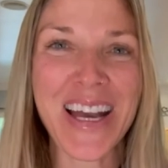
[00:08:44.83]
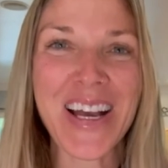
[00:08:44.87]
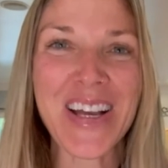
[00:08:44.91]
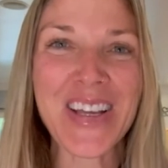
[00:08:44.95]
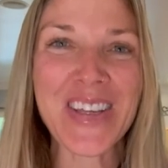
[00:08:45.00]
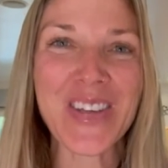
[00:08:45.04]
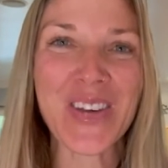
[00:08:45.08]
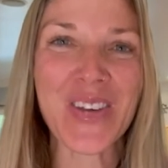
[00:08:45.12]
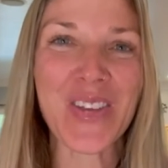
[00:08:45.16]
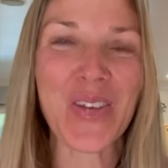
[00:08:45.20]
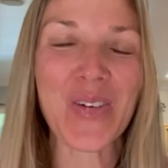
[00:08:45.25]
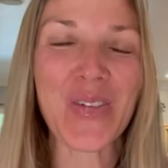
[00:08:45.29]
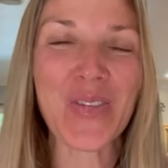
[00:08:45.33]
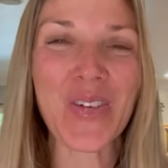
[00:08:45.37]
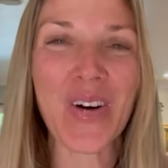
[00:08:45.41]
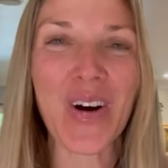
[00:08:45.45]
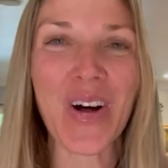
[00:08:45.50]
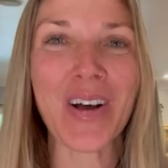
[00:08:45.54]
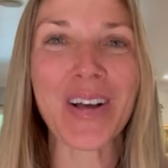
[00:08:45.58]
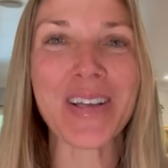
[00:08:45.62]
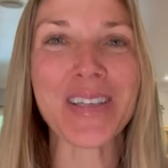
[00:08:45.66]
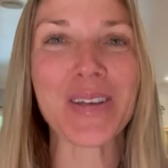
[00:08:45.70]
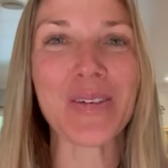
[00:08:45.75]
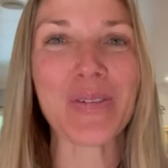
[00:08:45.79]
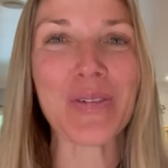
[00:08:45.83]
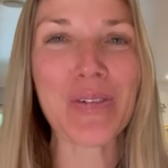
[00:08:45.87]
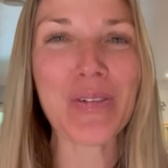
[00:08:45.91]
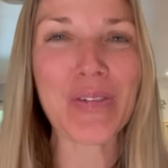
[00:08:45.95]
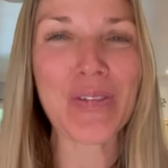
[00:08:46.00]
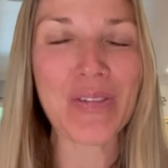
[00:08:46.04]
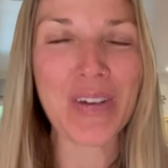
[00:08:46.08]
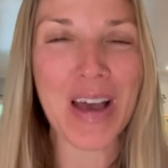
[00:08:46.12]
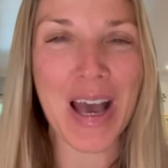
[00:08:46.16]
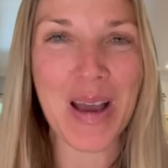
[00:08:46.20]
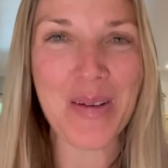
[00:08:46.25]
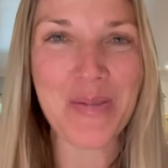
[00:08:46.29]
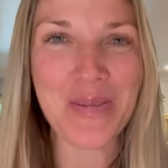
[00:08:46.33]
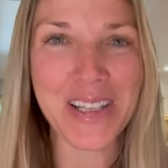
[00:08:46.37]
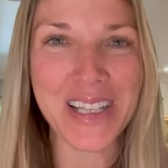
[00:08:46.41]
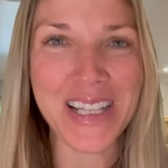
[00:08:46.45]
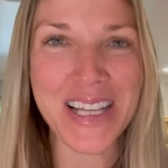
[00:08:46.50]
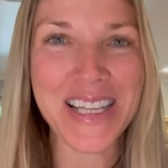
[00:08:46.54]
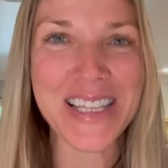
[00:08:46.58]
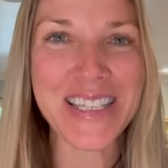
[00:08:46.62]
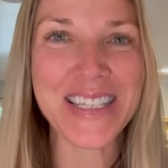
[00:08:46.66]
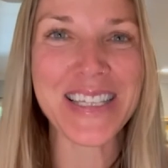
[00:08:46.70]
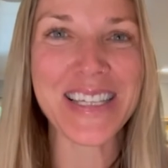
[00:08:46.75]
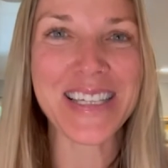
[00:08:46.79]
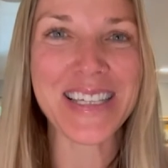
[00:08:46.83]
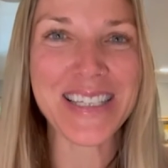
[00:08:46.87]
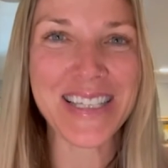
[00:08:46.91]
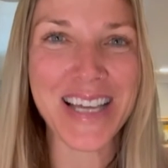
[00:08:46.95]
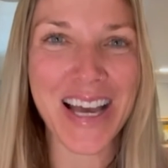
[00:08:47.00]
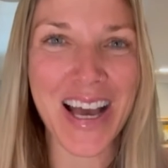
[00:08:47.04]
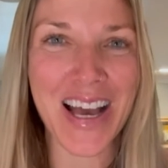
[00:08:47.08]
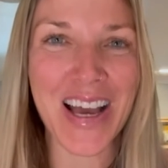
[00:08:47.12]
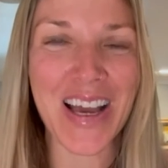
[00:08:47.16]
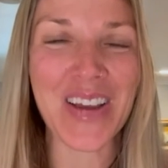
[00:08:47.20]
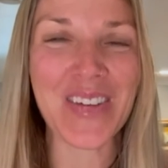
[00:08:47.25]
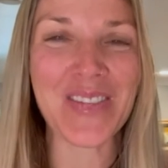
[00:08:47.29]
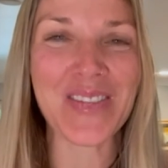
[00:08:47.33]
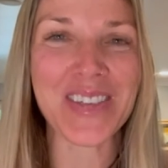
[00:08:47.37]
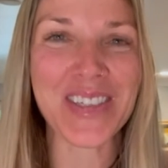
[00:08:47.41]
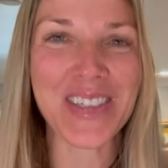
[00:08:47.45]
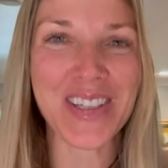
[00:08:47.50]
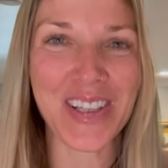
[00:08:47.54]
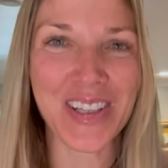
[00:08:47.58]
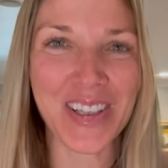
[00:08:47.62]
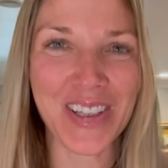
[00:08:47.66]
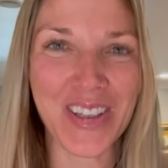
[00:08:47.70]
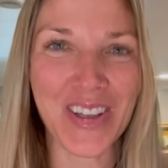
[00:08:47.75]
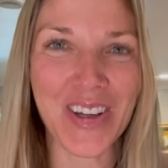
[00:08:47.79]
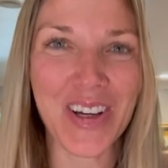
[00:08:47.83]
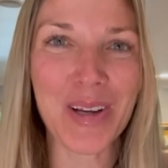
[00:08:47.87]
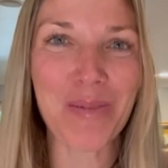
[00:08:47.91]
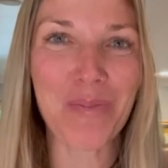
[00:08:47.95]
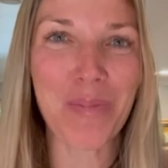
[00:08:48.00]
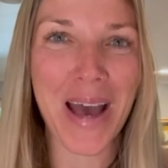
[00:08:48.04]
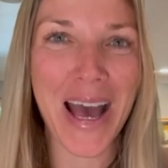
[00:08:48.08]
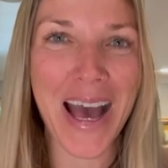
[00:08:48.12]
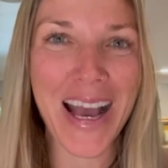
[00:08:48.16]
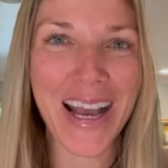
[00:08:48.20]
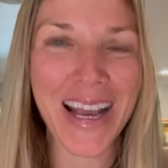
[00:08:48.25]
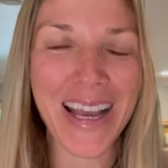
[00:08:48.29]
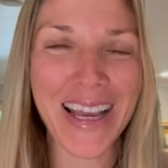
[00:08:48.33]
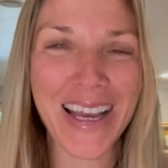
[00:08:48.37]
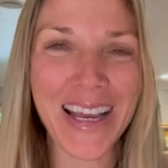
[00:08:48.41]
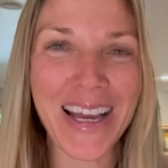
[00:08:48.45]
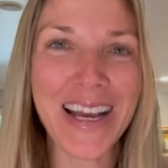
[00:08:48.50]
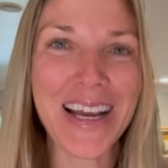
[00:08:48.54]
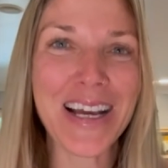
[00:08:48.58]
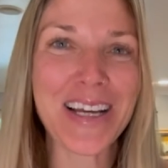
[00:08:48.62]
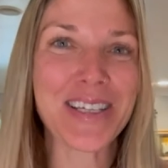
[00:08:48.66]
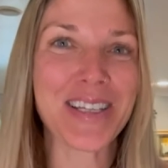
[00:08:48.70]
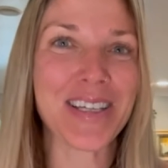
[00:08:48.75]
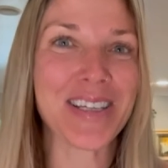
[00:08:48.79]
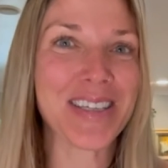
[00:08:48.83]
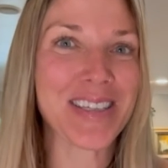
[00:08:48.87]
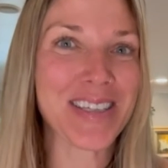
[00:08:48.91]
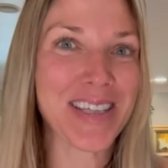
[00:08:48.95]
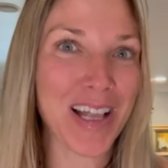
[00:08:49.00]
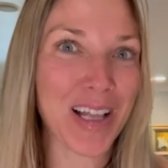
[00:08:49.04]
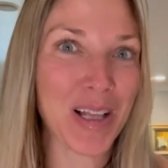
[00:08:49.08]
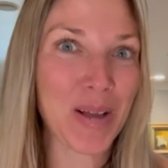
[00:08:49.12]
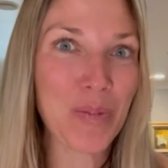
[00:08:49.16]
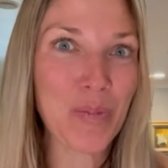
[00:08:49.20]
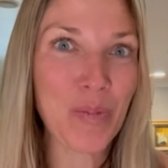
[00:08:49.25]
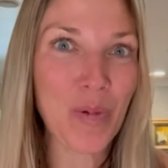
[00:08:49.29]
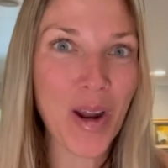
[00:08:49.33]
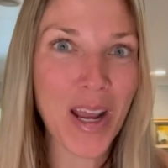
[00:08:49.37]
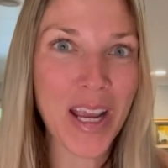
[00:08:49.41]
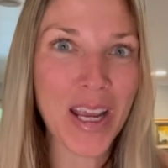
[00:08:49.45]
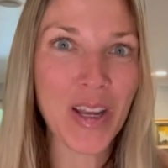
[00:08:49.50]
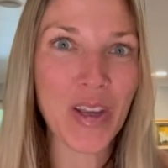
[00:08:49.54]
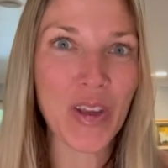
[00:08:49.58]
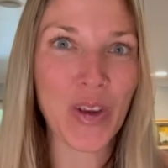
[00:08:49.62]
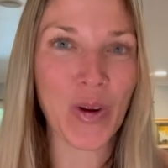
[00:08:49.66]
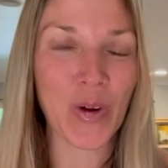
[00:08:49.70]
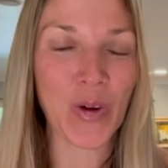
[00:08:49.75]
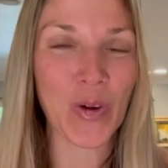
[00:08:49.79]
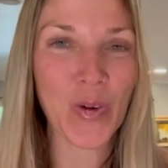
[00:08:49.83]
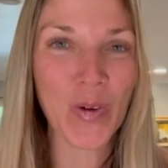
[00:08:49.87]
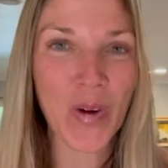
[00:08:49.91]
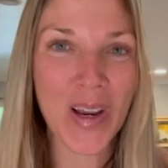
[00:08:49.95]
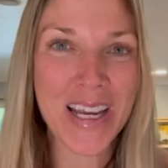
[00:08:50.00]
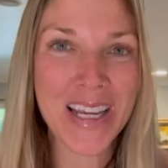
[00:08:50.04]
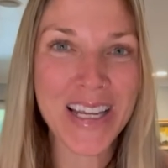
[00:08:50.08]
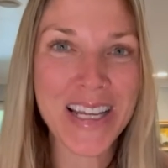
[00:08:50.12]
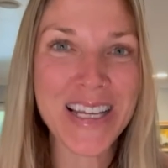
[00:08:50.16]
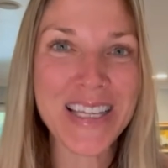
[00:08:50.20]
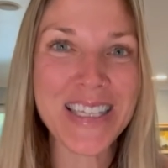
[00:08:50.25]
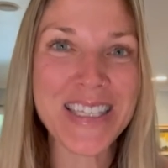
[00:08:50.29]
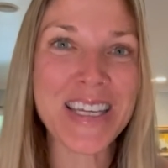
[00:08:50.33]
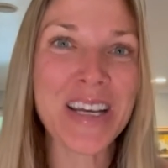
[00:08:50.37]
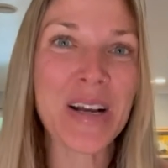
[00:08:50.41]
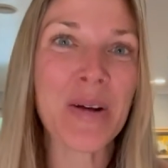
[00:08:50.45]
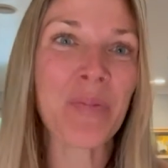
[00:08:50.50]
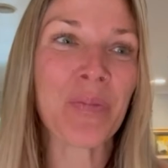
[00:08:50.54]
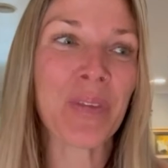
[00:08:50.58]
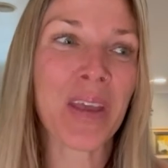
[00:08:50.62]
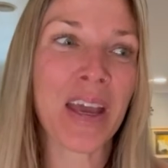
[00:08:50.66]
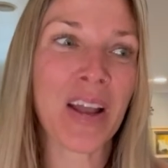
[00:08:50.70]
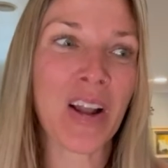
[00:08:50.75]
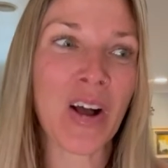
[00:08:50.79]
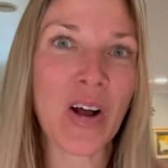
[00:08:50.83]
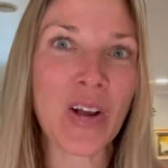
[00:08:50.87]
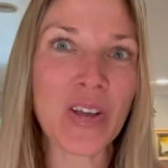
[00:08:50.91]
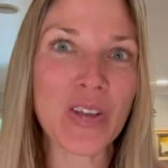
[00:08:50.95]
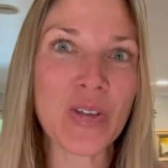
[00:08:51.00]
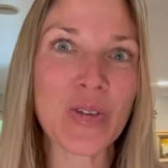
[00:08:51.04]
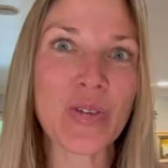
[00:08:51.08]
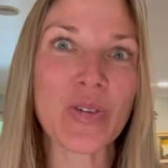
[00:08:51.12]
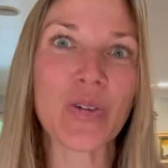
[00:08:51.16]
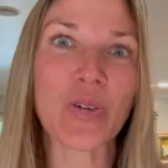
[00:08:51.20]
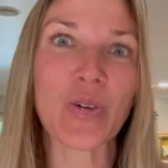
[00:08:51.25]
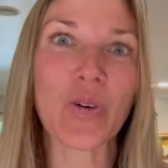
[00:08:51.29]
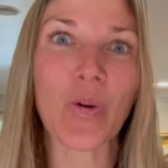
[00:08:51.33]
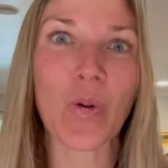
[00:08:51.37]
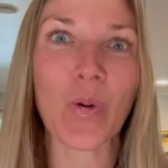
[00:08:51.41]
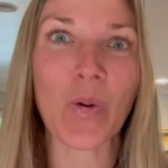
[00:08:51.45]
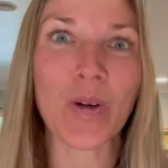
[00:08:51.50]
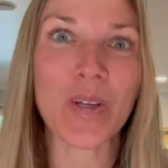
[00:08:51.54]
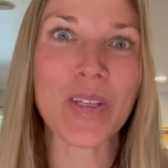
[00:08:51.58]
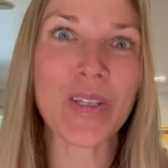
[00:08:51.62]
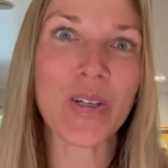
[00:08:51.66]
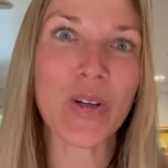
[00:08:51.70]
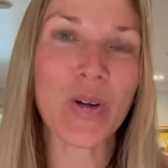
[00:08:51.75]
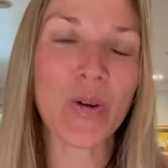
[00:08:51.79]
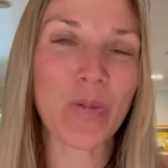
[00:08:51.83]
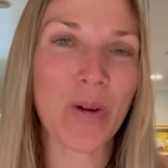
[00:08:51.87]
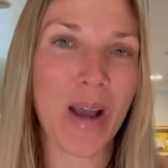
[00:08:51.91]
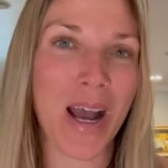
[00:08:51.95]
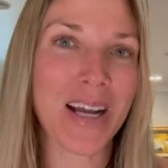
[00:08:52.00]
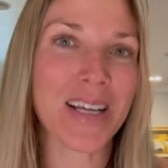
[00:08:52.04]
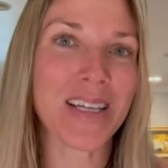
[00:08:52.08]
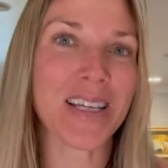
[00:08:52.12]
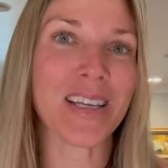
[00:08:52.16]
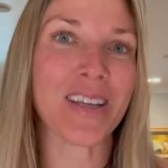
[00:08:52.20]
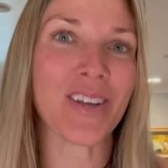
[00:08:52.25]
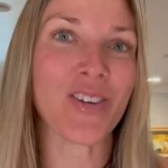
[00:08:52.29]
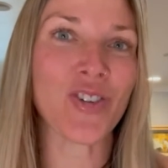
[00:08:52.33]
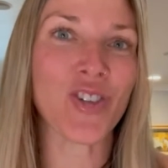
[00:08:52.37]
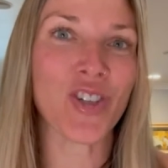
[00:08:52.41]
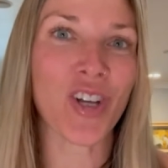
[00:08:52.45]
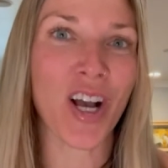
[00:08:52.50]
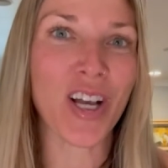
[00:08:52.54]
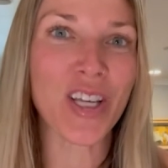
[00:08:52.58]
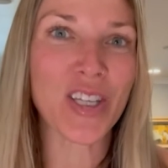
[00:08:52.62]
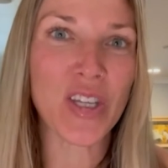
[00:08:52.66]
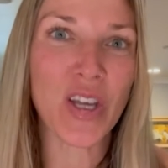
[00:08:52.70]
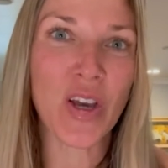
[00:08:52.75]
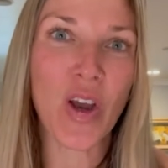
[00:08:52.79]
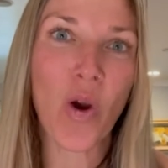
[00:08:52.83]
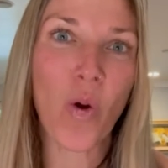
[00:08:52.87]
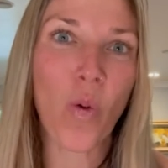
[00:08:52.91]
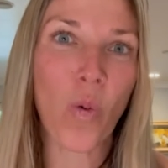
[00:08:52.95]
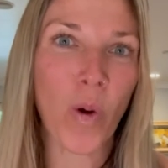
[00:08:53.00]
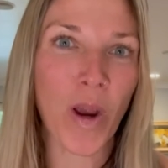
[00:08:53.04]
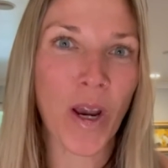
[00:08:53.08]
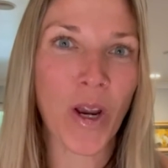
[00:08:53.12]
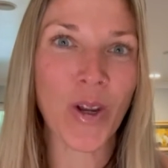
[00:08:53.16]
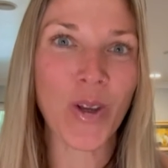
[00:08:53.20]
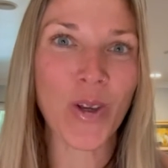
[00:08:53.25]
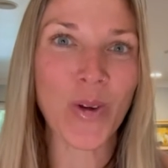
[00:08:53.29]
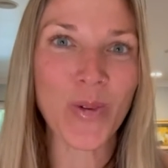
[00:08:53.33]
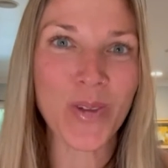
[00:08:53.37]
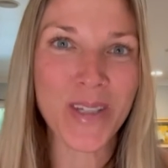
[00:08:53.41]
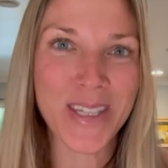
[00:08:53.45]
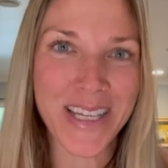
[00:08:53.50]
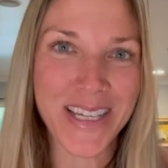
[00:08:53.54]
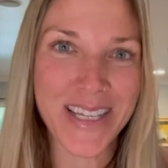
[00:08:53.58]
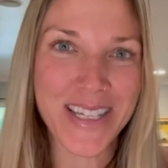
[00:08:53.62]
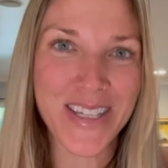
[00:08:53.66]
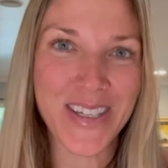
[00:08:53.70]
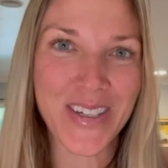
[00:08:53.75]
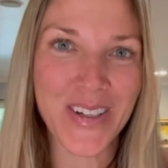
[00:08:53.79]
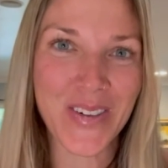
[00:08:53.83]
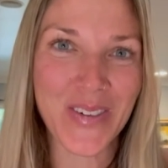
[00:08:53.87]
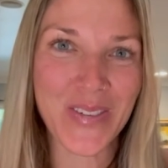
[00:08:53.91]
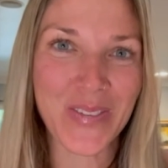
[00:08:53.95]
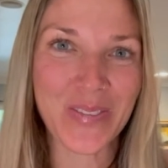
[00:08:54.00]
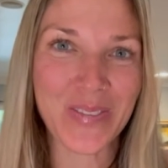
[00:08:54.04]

So the fall is a fabulous time to look back, to celebrate your greatness, and also to course correct and adjust where you need to.